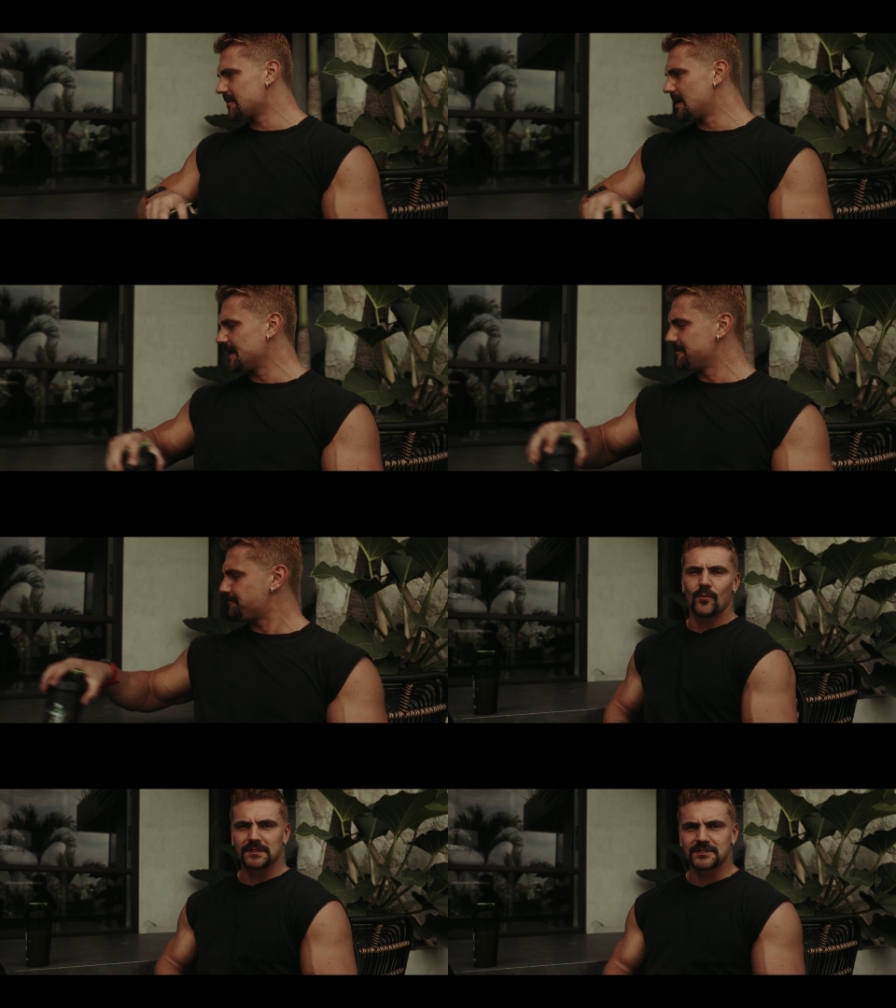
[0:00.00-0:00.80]
Alright,
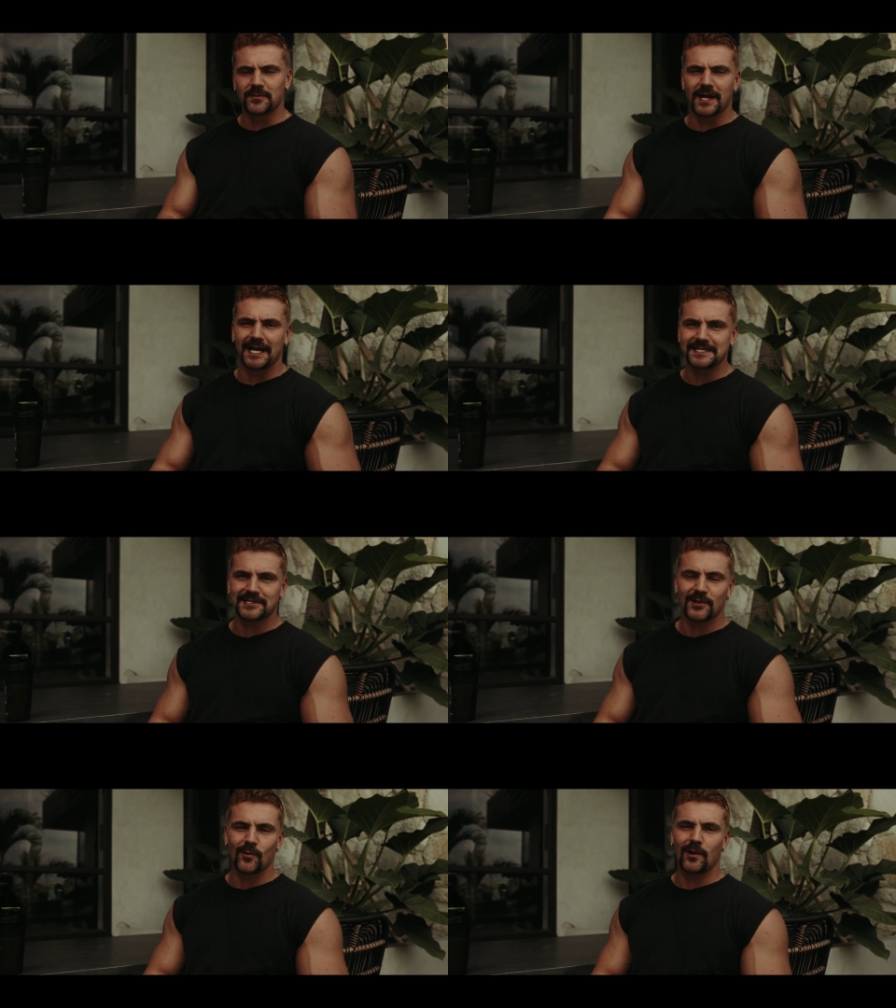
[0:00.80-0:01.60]
what's up
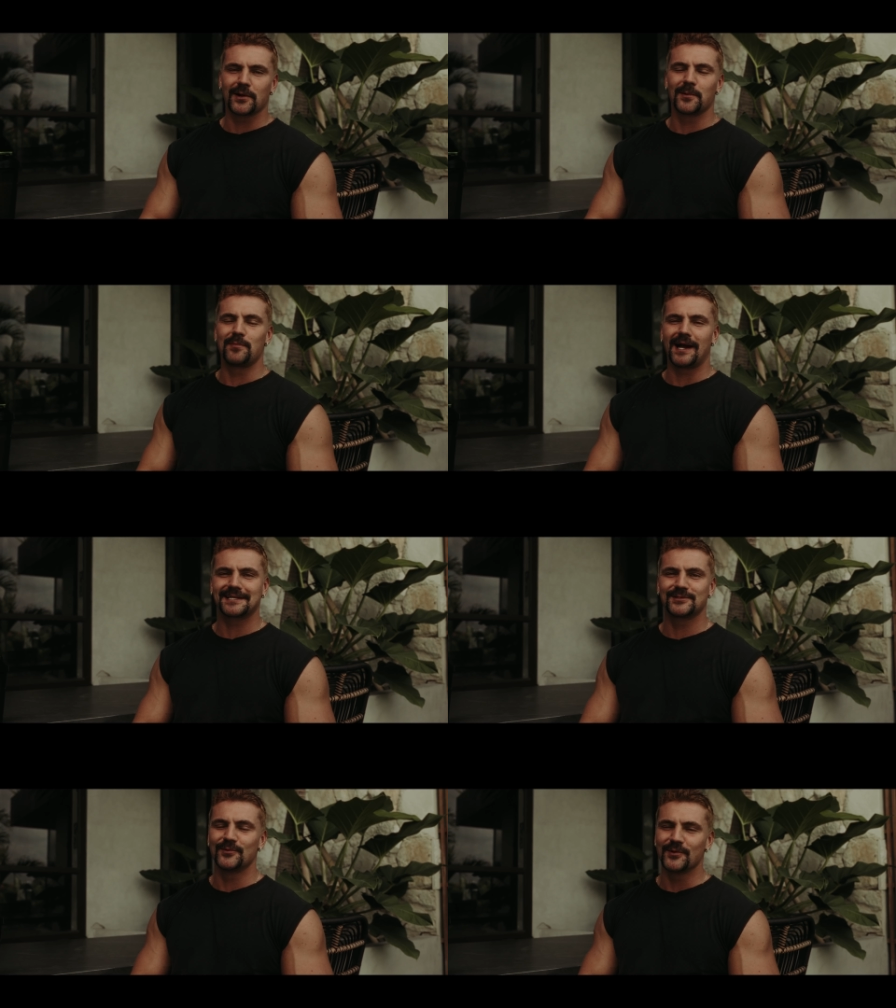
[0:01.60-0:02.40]
guys? Welcome
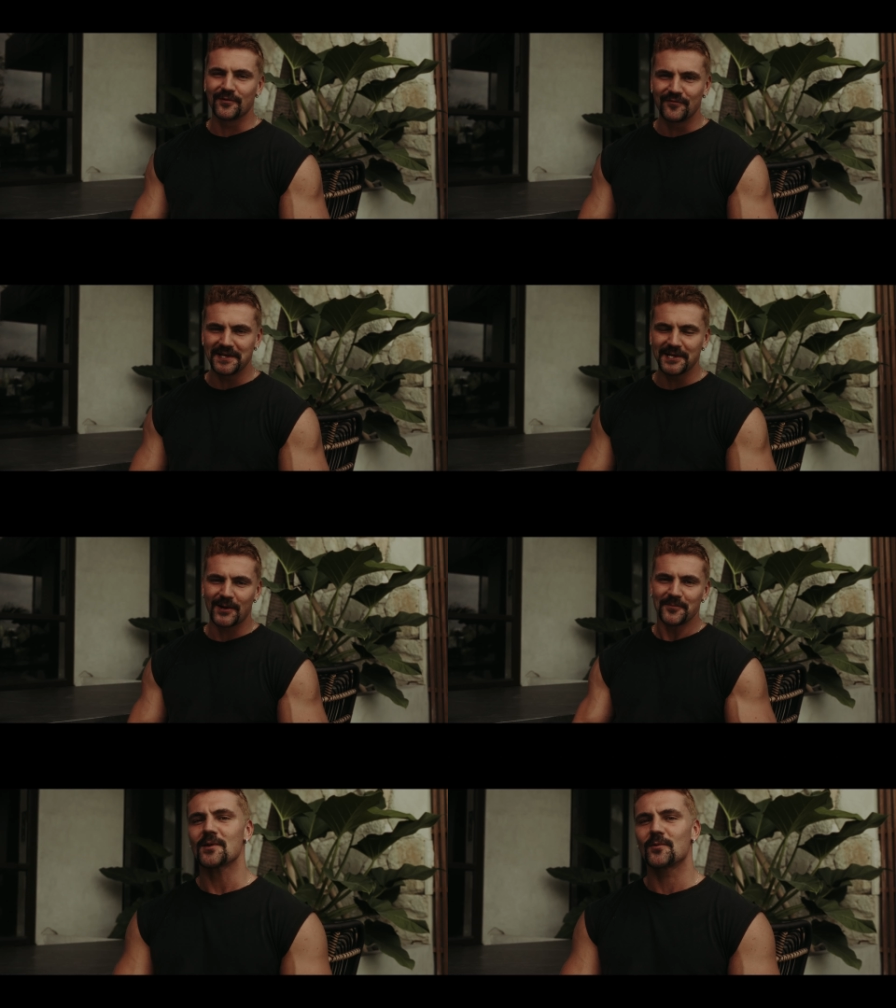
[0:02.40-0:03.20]
back to another
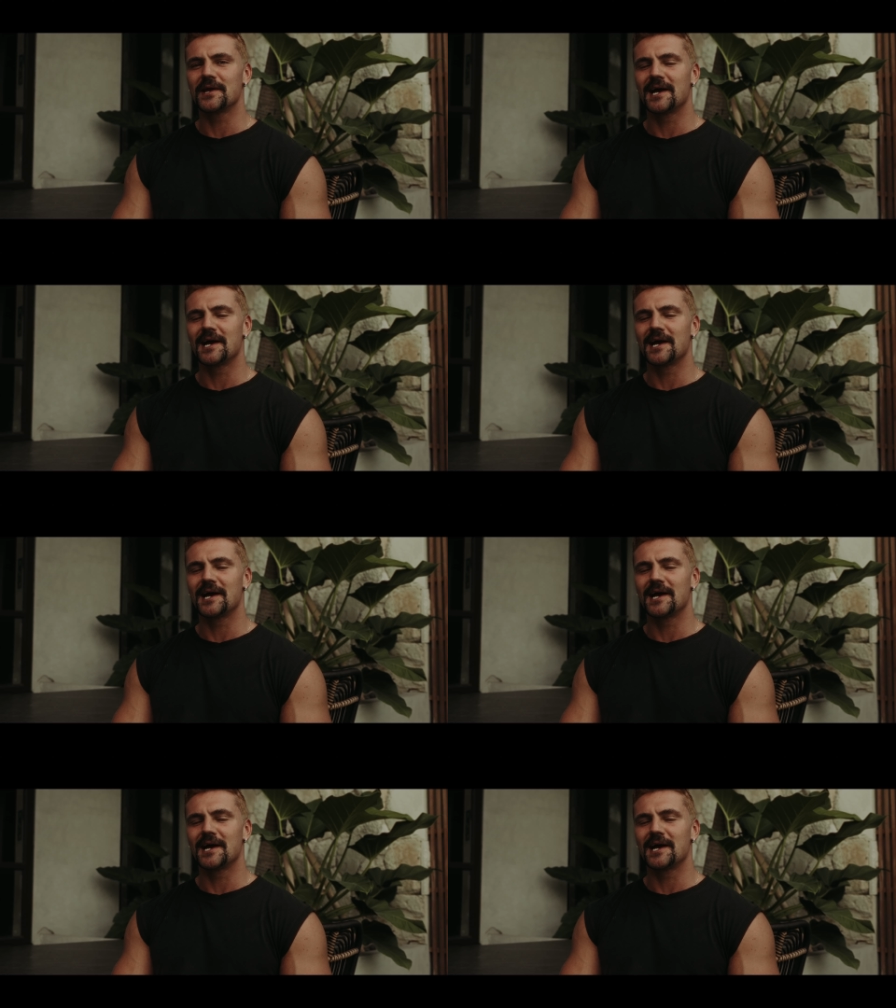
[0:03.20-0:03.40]
video. We